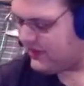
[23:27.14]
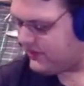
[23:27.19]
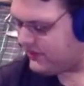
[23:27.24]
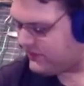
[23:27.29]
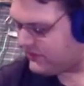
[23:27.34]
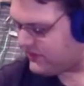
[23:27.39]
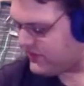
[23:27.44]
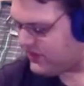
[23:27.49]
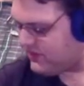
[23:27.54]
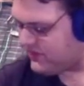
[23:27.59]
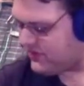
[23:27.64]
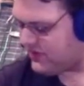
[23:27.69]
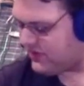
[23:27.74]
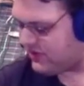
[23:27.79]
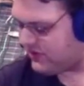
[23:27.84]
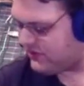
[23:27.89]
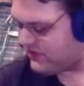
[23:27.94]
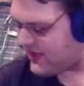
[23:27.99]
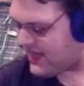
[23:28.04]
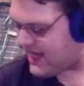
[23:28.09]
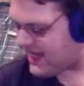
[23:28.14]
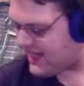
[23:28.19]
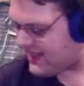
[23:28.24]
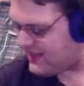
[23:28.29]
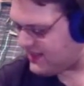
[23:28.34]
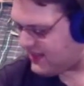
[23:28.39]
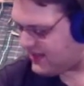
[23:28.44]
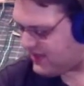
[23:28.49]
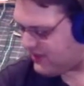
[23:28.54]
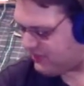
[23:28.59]
Ryuso
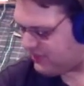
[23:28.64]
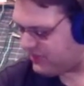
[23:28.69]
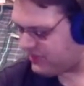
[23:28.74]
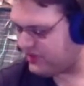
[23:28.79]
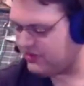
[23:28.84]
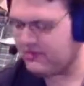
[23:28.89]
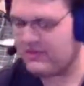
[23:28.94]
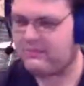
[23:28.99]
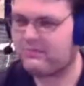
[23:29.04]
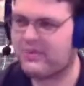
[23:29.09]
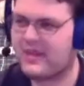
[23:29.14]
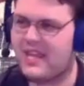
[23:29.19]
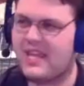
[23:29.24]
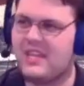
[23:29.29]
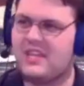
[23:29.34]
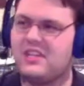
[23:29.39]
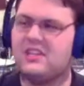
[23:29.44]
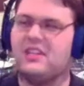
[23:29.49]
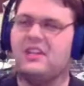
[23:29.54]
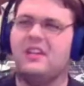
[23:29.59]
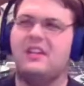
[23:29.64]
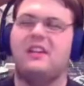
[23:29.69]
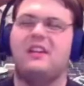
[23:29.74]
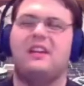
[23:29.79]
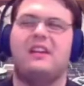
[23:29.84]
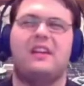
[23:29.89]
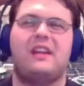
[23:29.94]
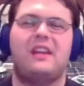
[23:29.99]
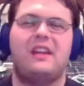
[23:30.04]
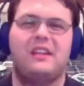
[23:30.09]
Red, Blue, and Pink,
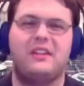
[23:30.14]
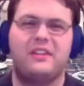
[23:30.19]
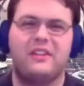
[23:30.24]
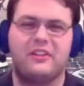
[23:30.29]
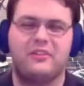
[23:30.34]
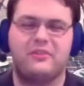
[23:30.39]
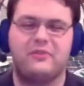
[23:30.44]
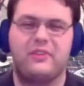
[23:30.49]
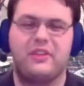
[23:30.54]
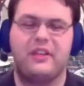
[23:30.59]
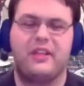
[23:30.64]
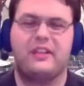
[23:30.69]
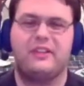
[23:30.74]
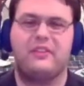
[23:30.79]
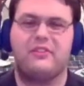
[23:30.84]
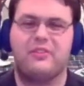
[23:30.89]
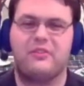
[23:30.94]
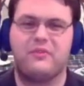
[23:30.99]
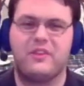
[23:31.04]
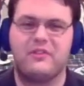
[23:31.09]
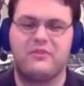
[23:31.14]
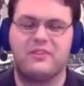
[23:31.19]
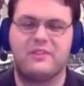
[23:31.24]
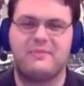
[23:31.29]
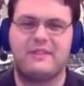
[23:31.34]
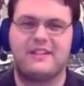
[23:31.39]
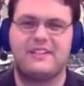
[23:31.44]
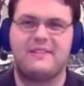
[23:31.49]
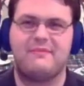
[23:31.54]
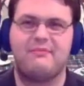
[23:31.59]
and their 3
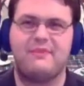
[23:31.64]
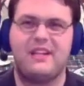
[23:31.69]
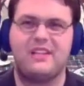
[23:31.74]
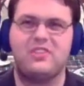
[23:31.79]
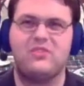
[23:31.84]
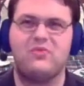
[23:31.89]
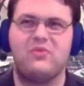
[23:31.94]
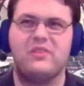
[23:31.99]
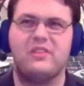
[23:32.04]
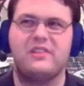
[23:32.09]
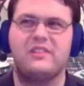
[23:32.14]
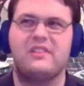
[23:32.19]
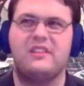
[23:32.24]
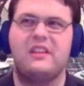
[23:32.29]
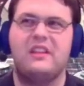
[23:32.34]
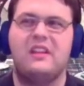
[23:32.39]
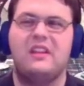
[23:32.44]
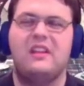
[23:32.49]
respective mentors.